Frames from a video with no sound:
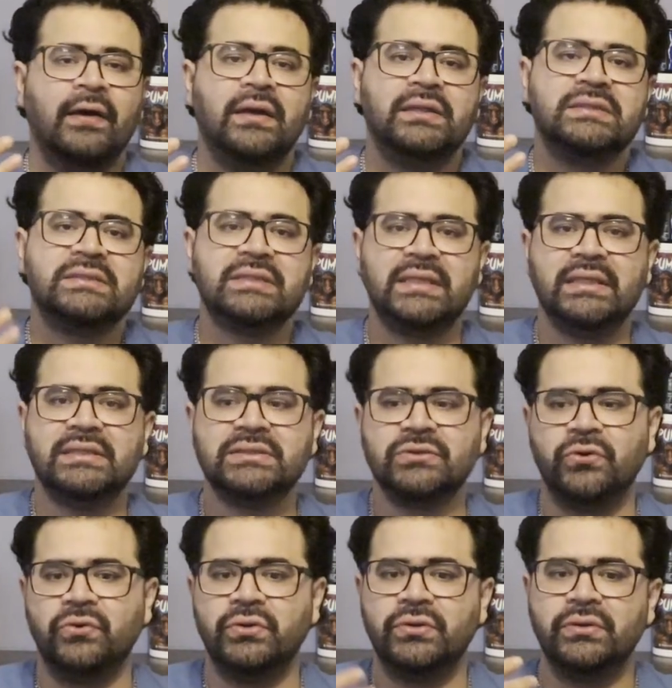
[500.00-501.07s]
6
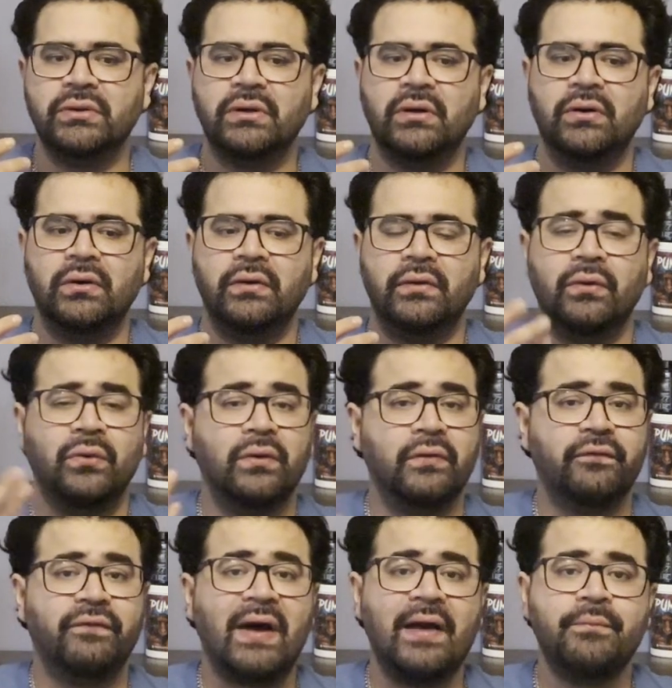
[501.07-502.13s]
or
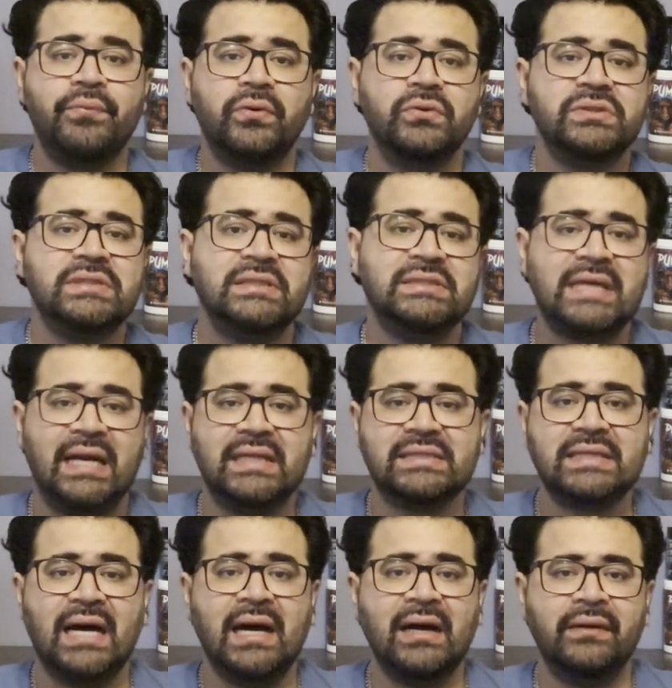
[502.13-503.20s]
5 proteins at a
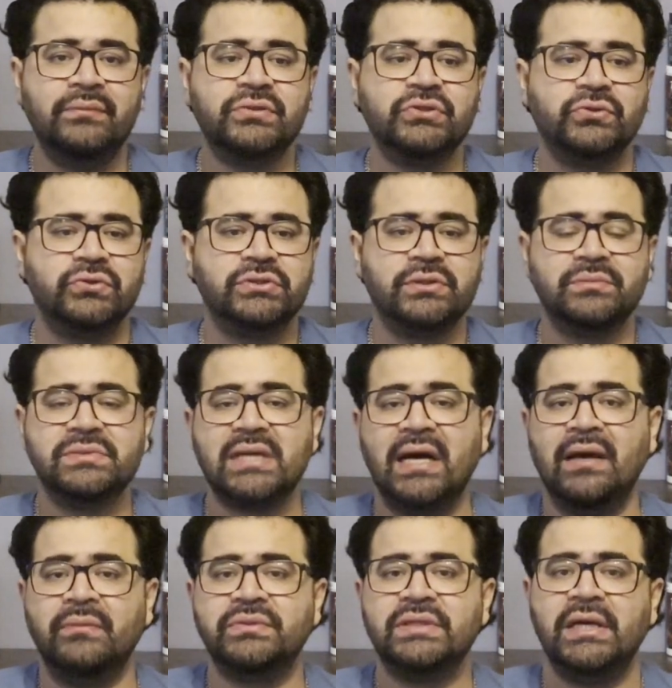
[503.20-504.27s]
time. So
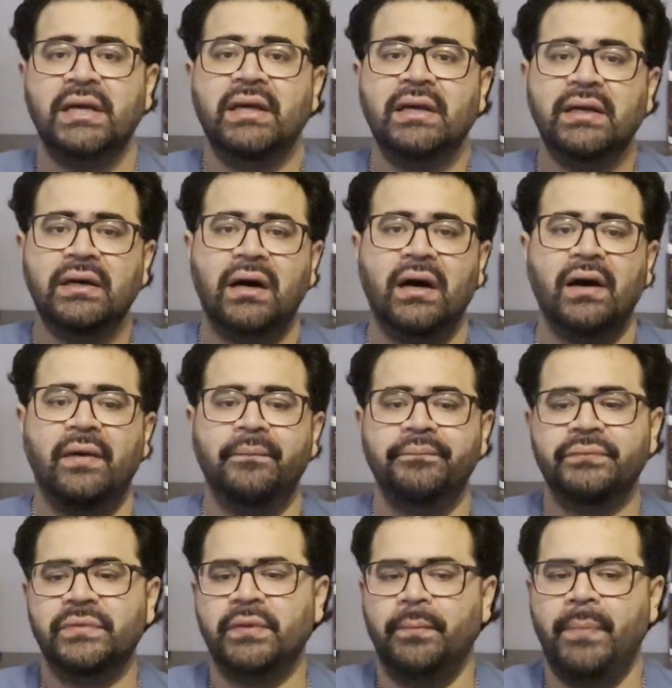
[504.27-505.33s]
sometimes
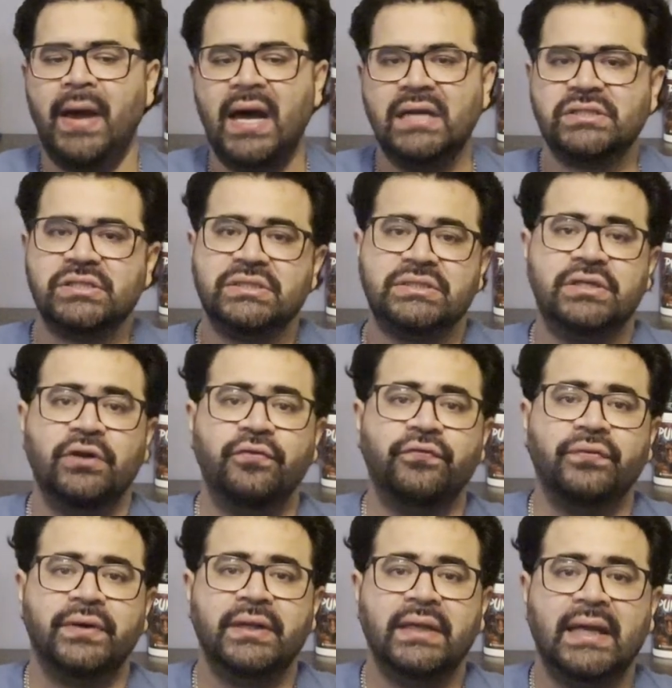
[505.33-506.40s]
the batch is
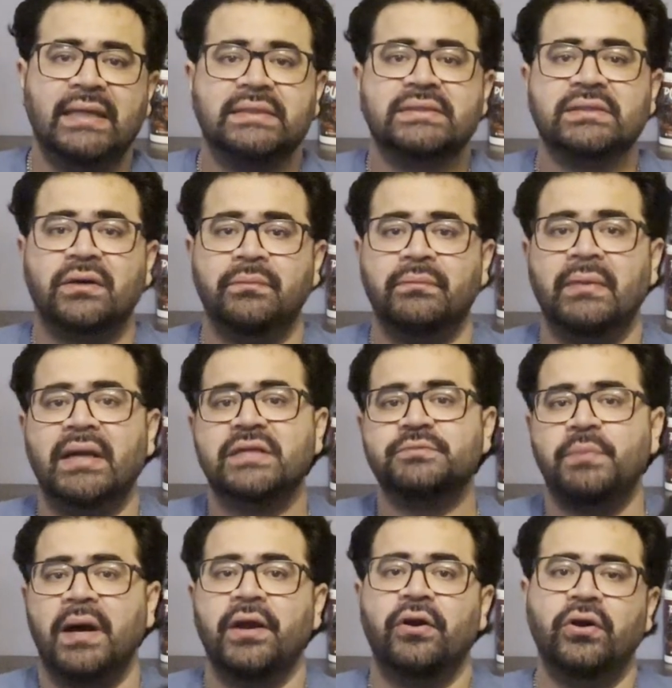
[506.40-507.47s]
different and some
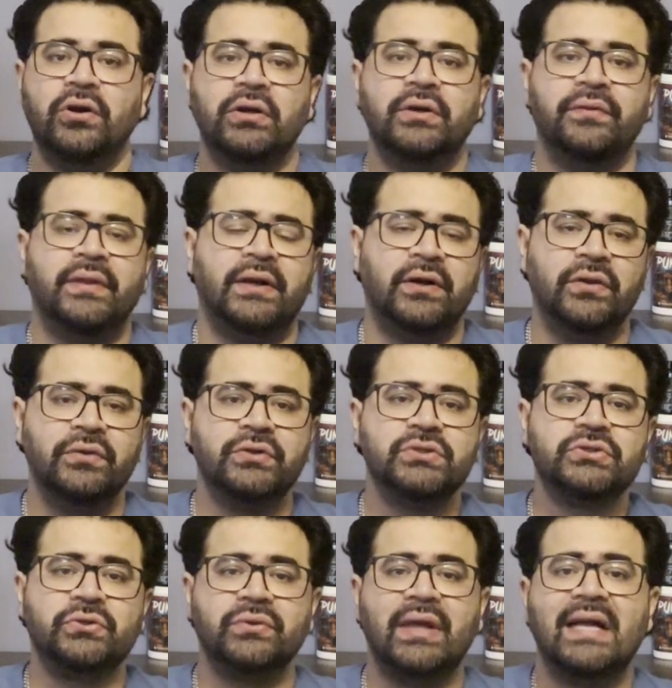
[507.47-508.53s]
expire earlier than others.
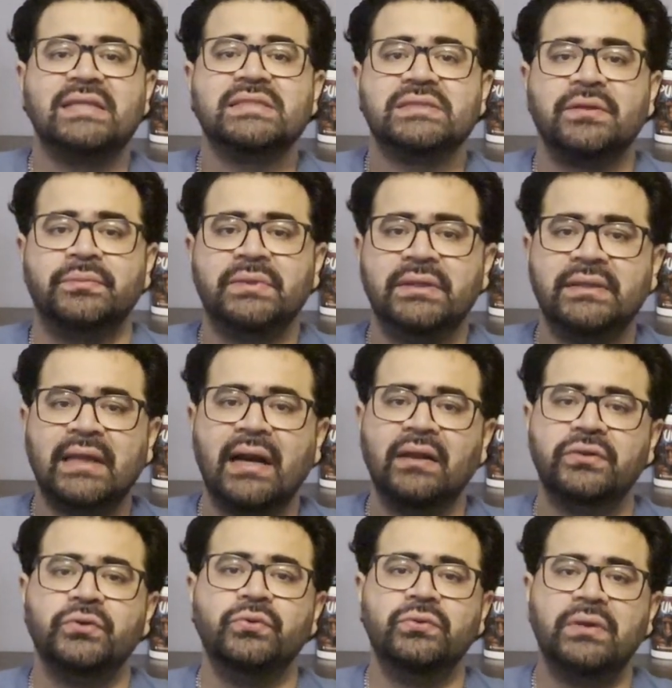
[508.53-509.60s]
So that's something that I
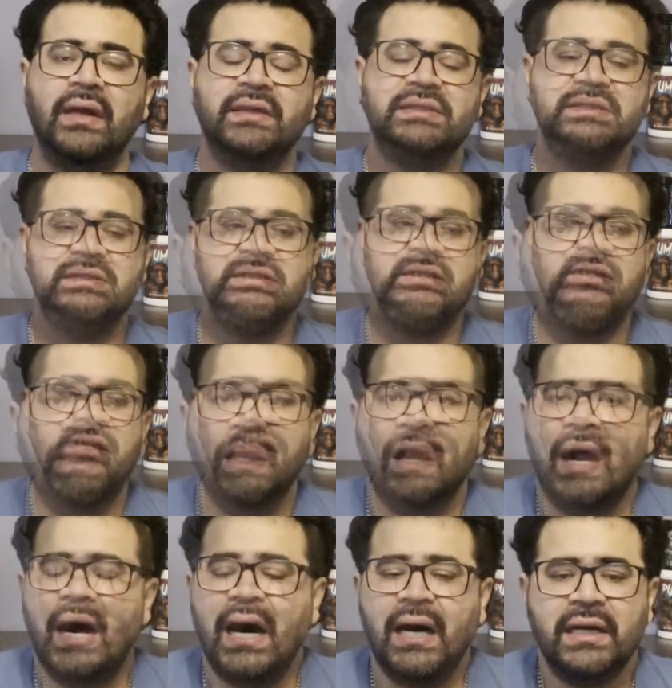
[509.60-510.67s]
do like to see.
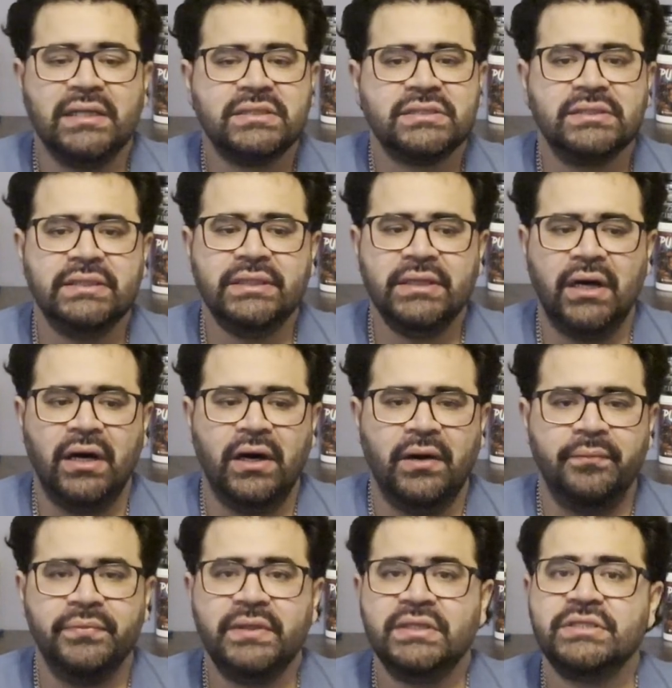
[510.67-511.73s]
Honestly,
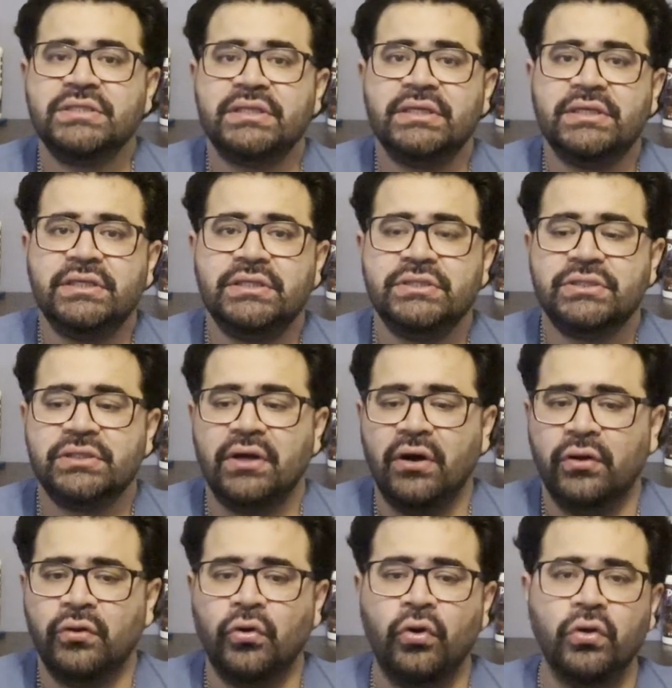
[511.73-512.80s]
this is
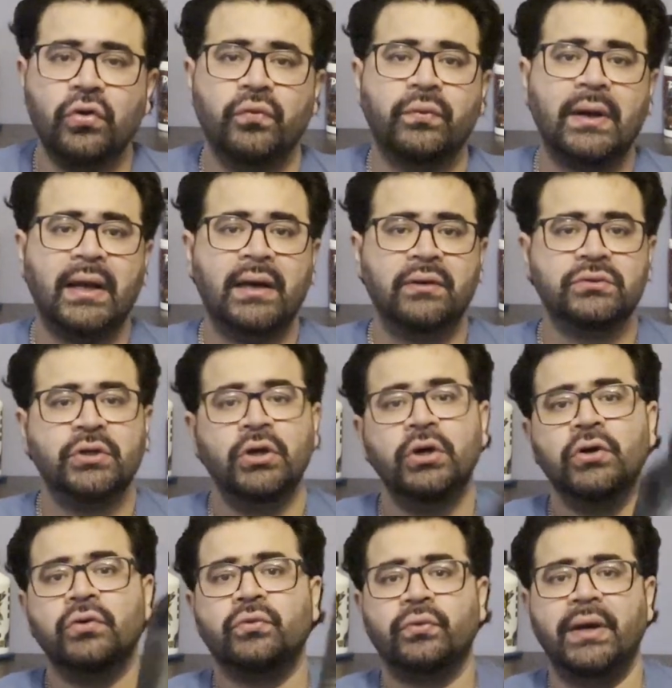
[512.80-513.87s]
an all-around
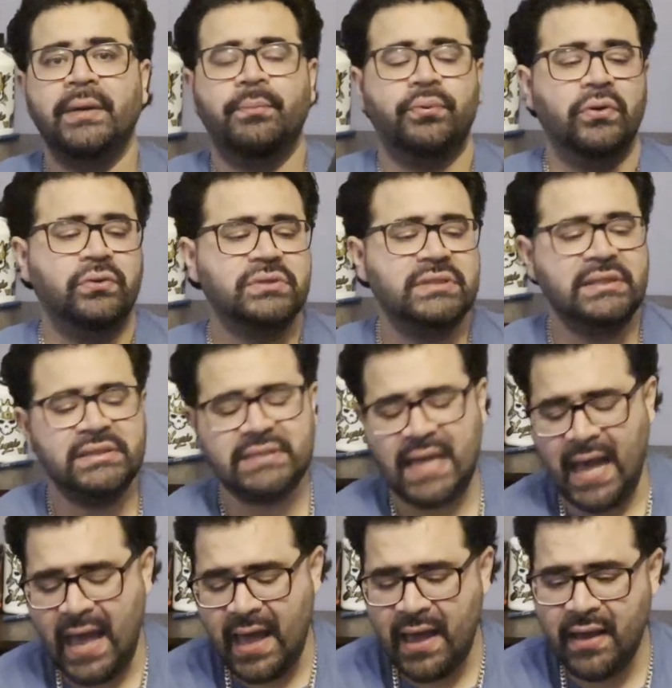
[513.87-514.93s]
great protein to
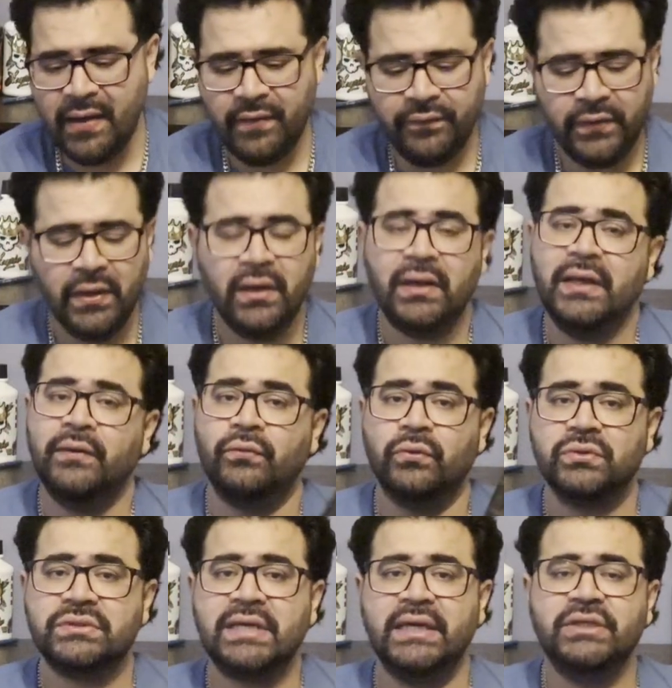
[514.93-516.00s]
have in
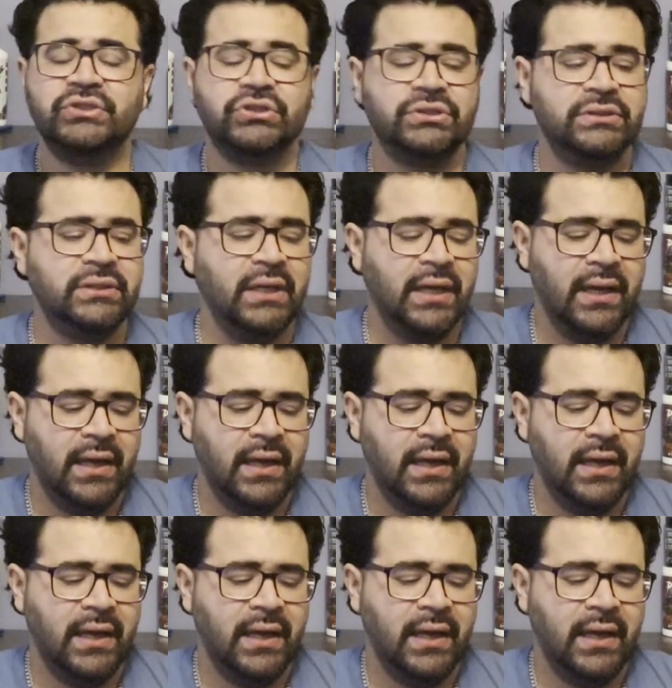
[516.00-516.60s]
rotation.